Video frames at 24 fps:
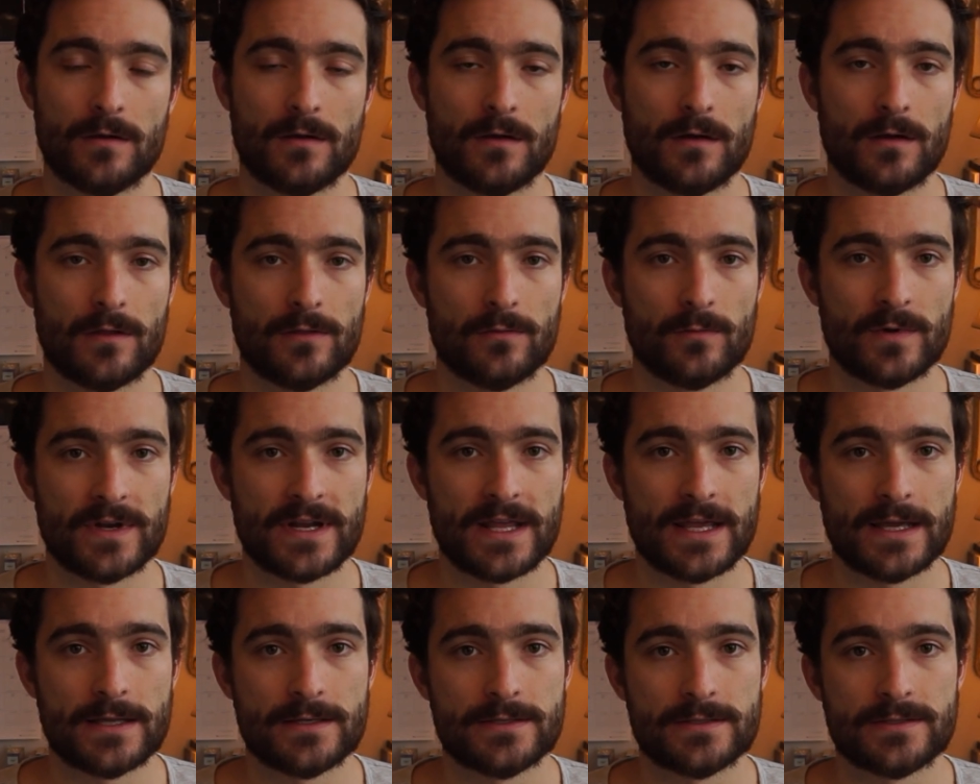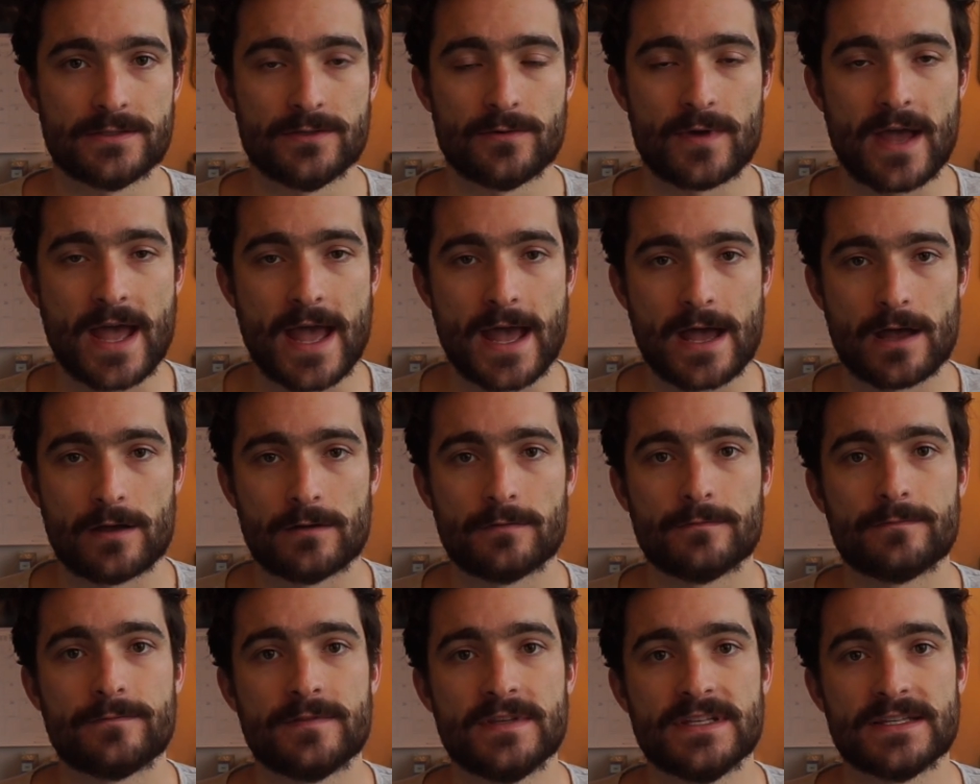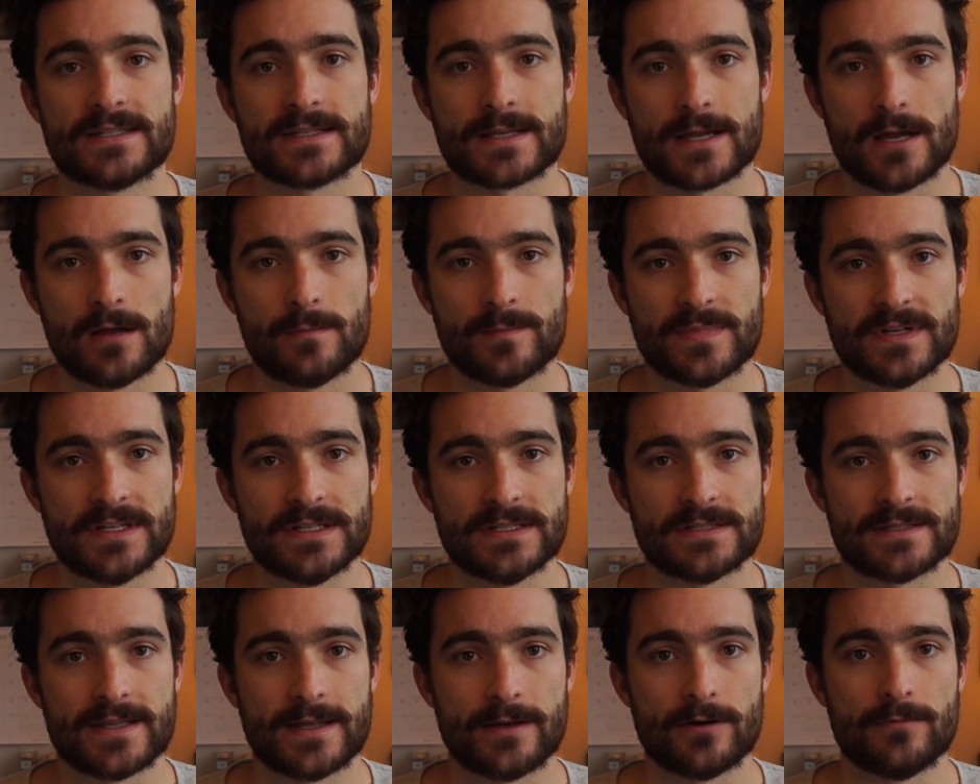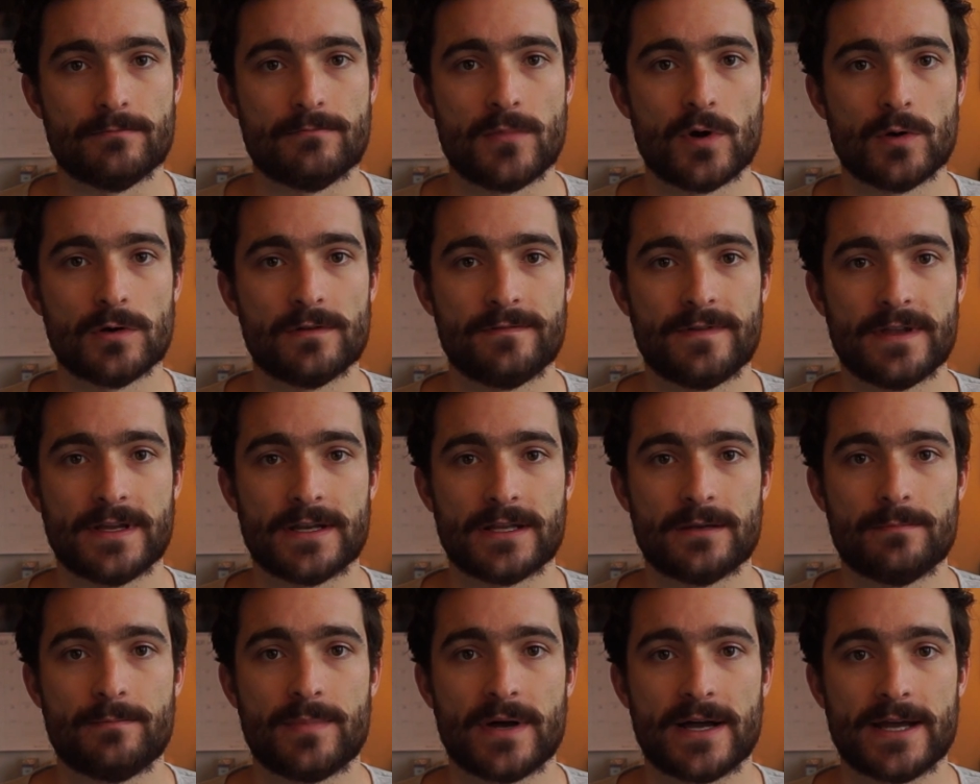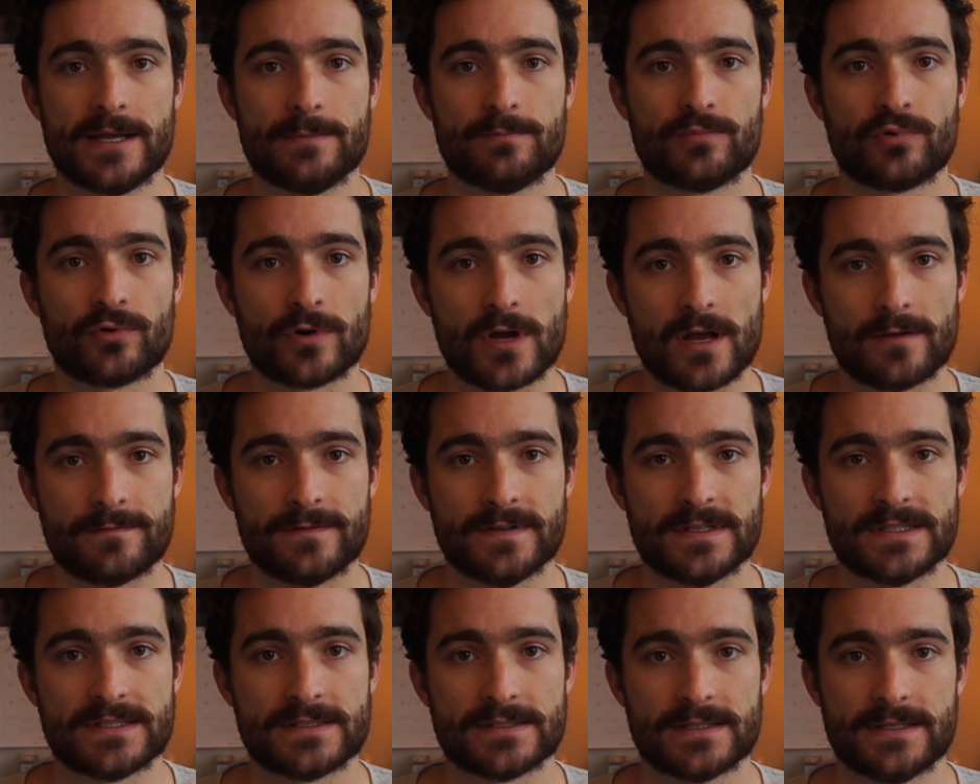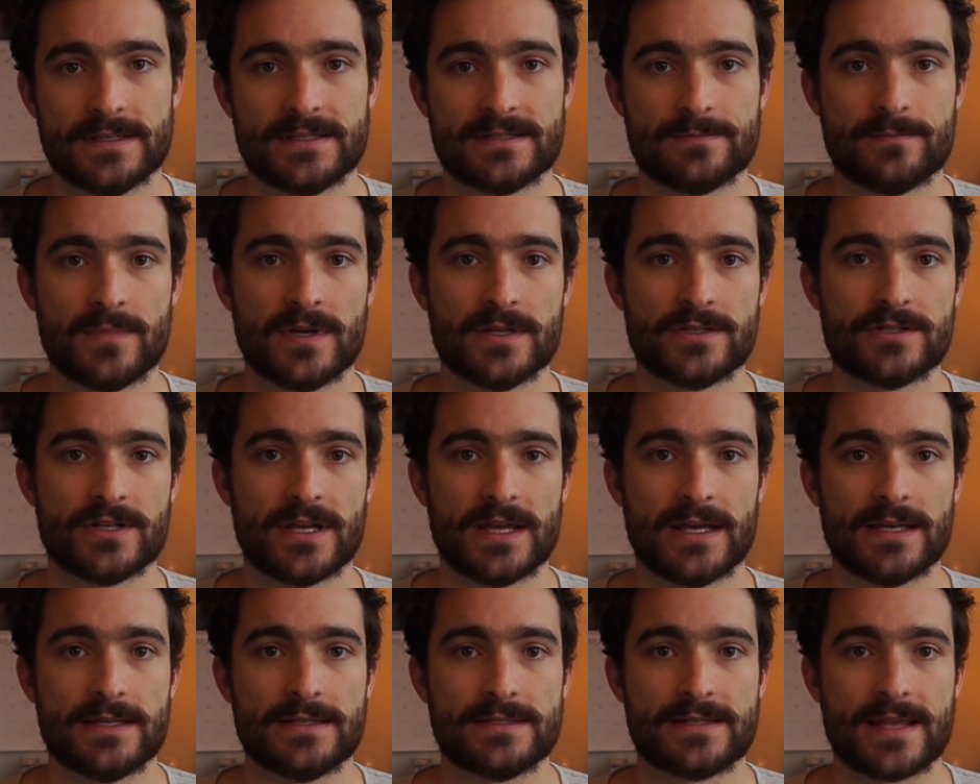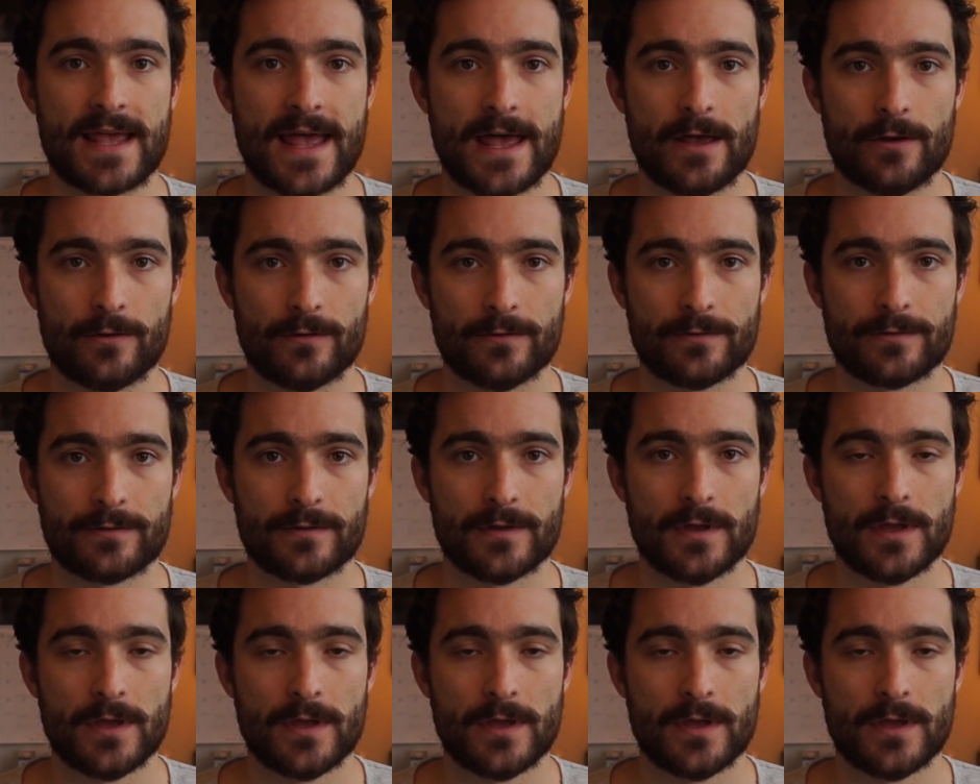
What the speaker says: On the one hand, you have these companies that are motivated by profits as much as health.